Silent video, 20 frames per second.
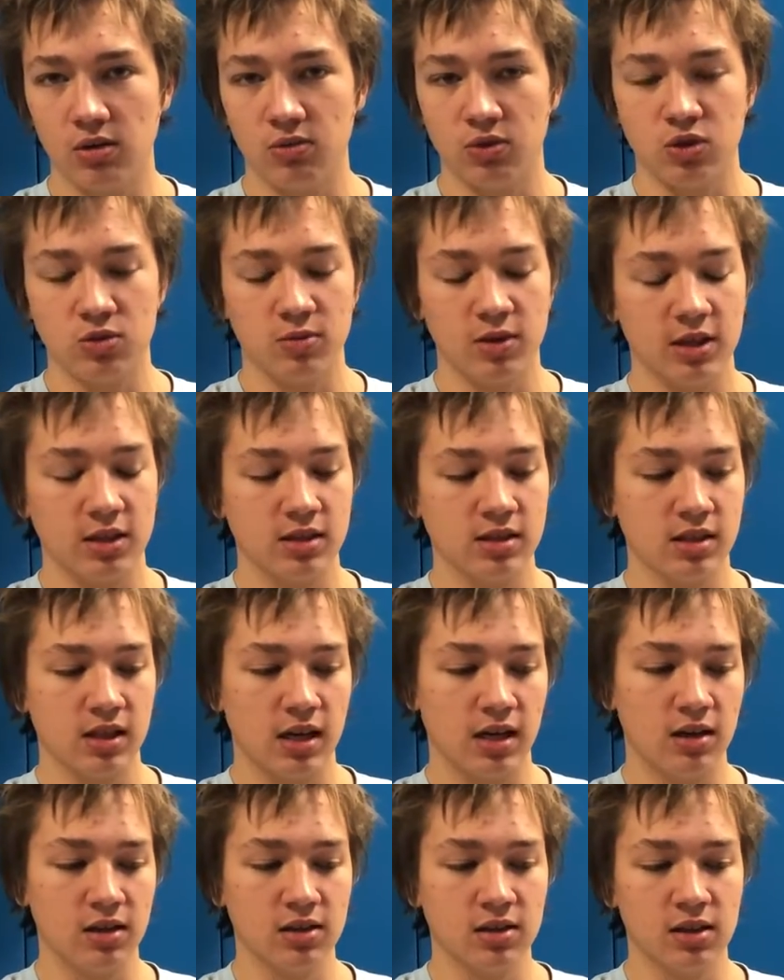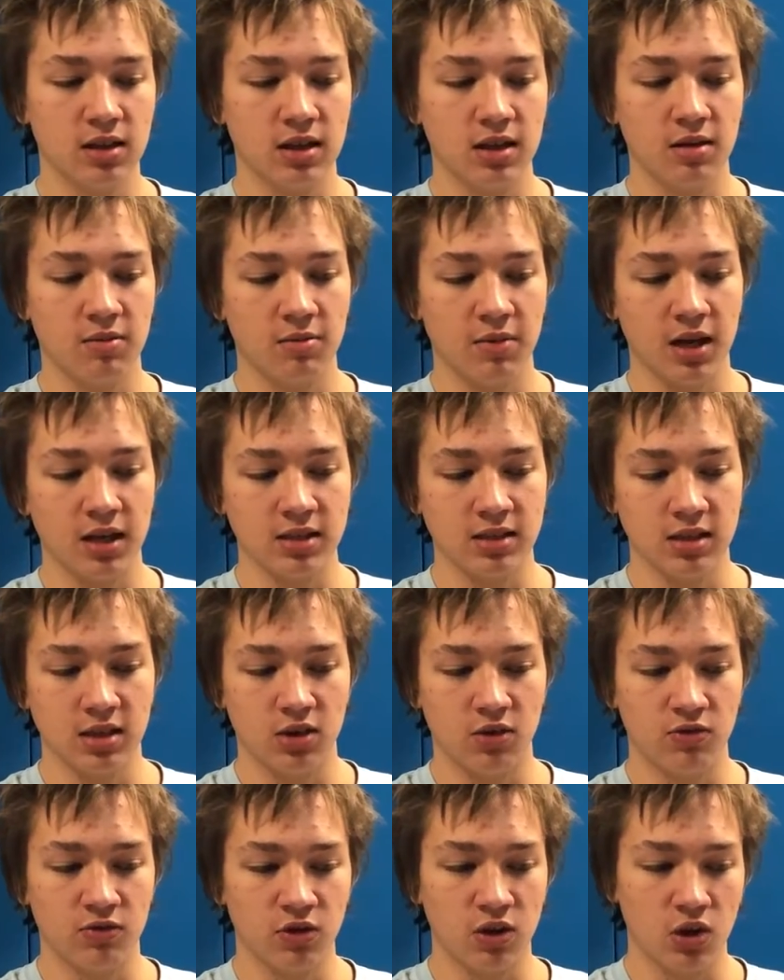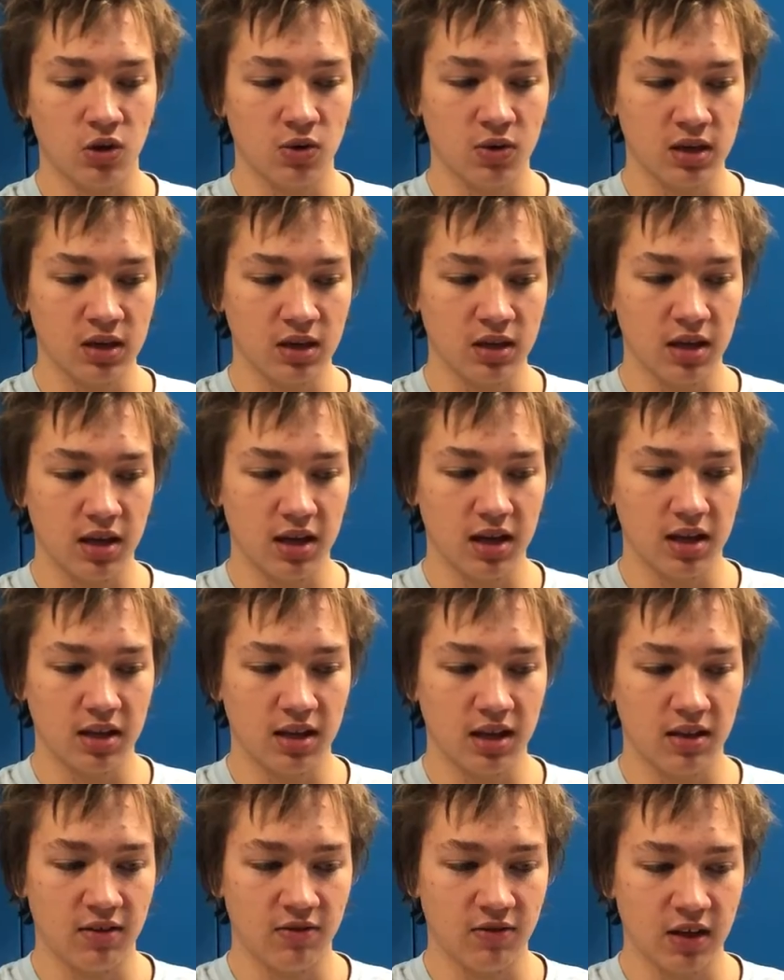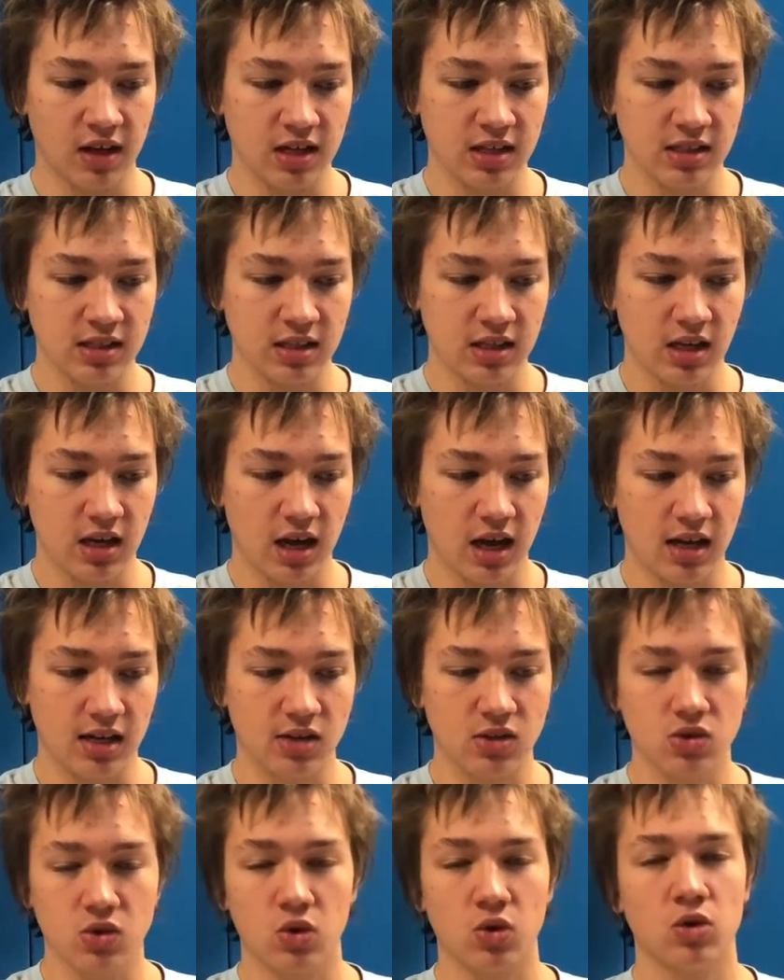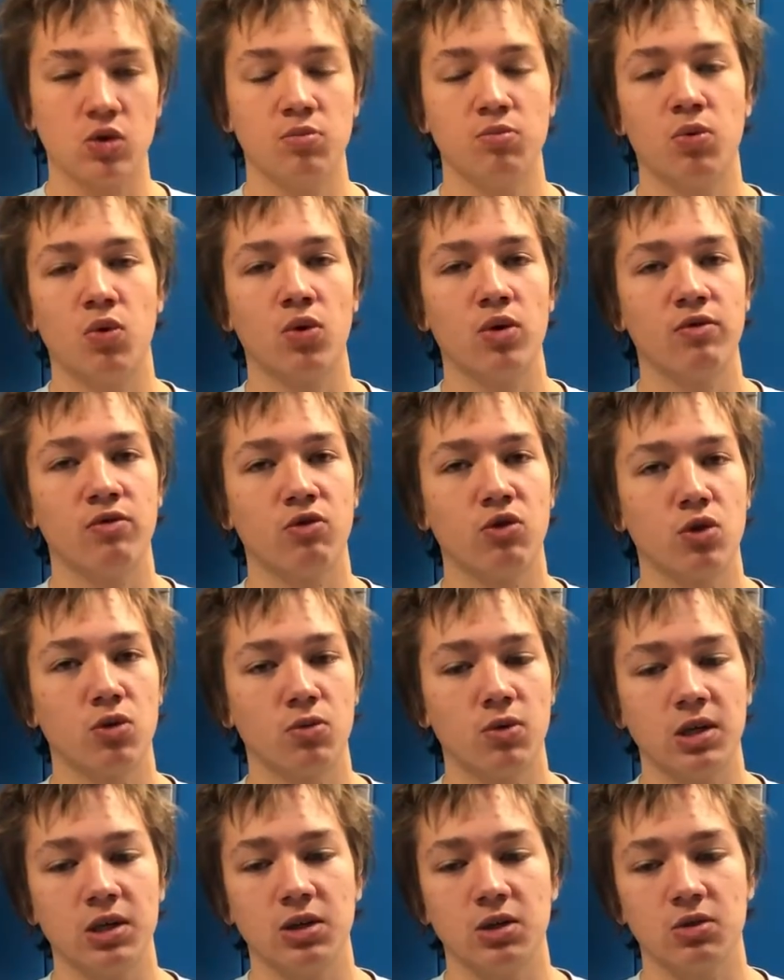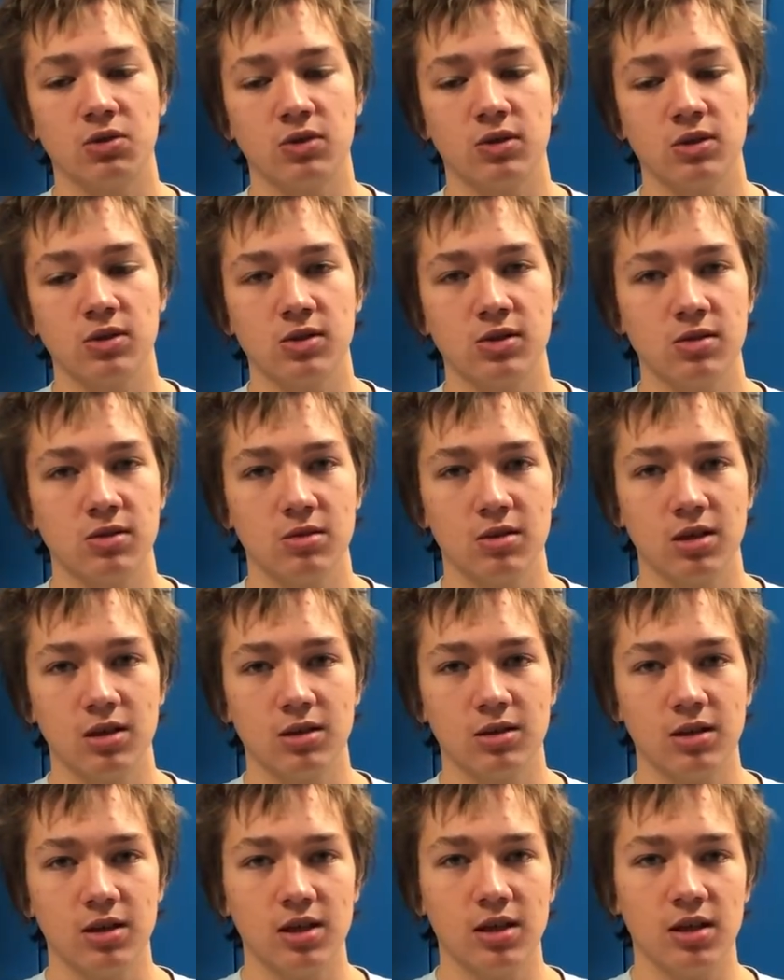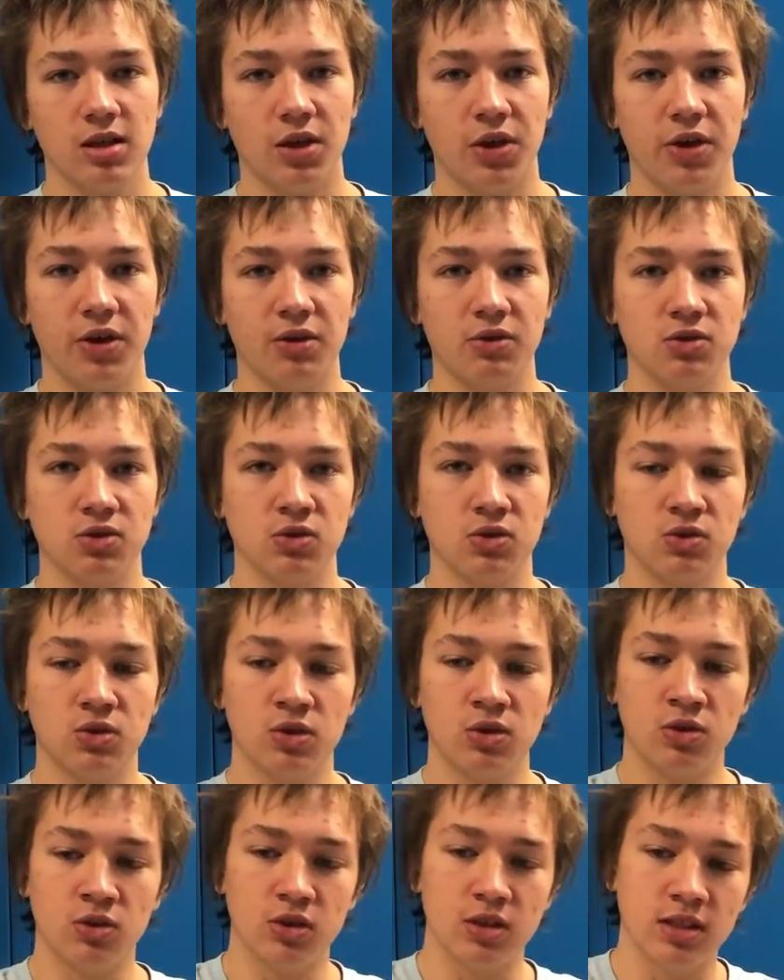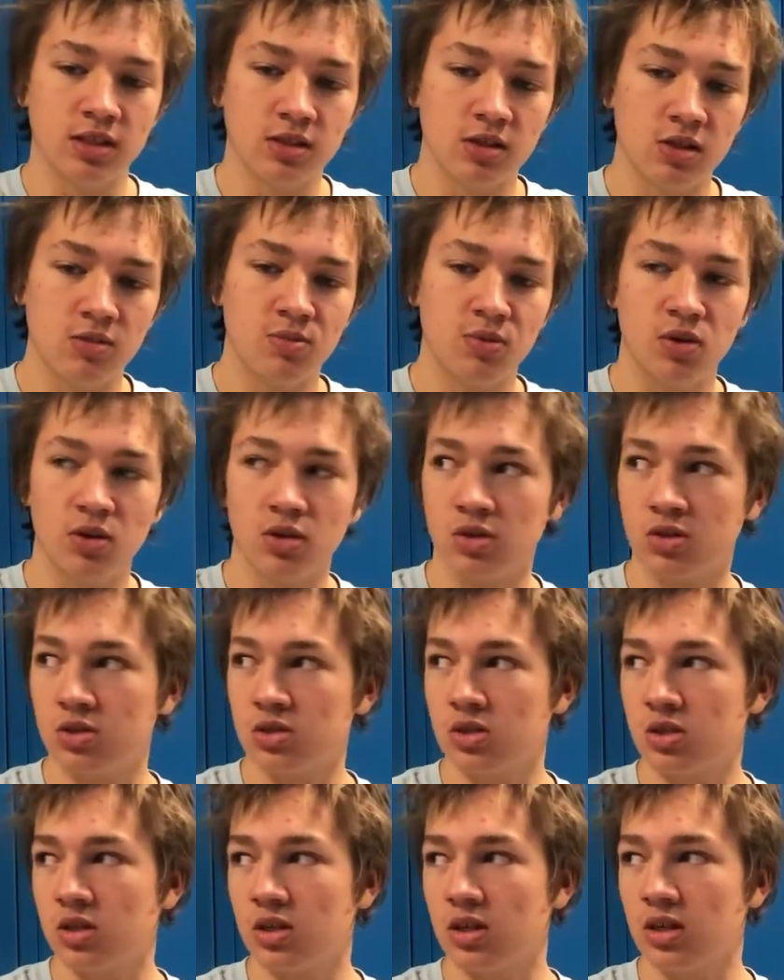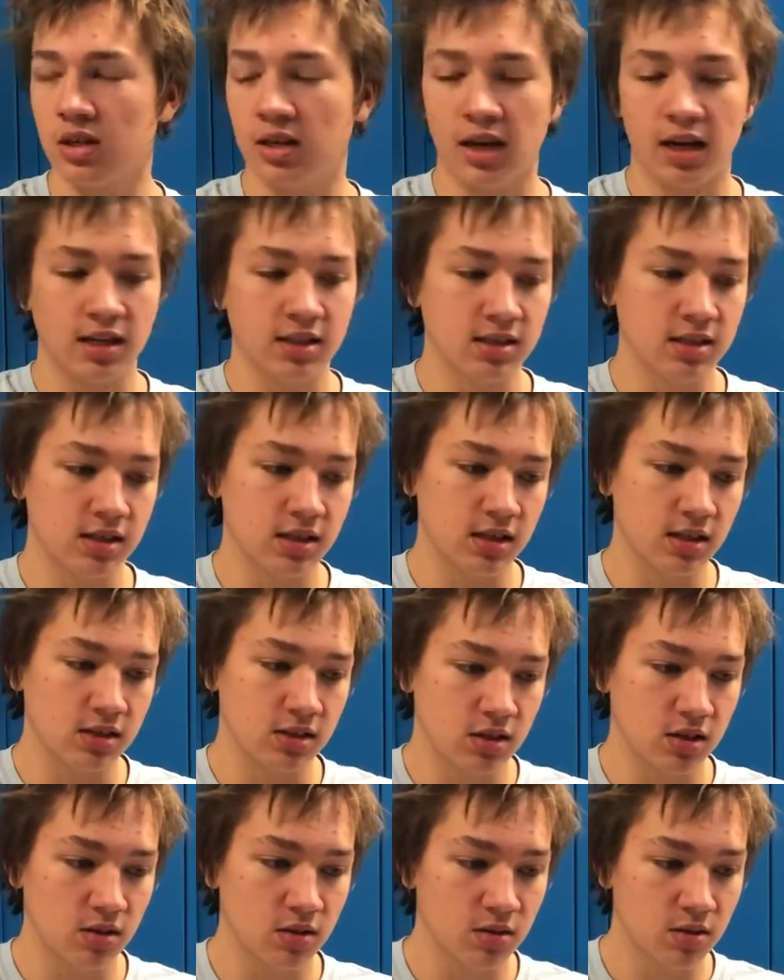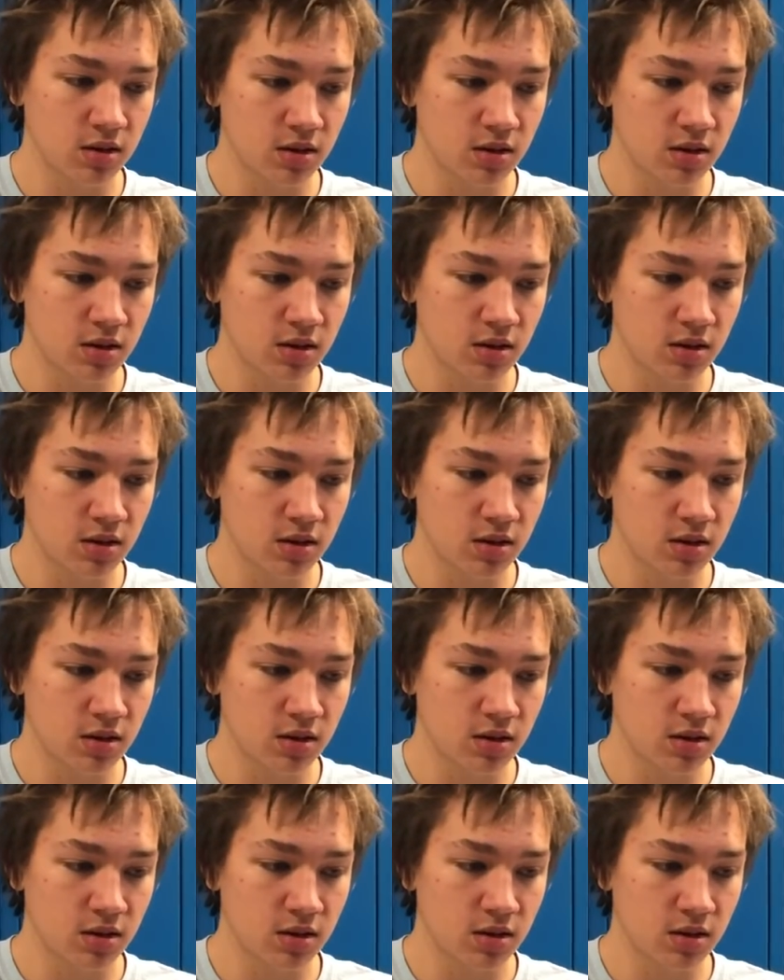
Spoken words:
which means that to get myself going that fast, I exerted 0.41 newtons. It's a little easy push, nice and easy.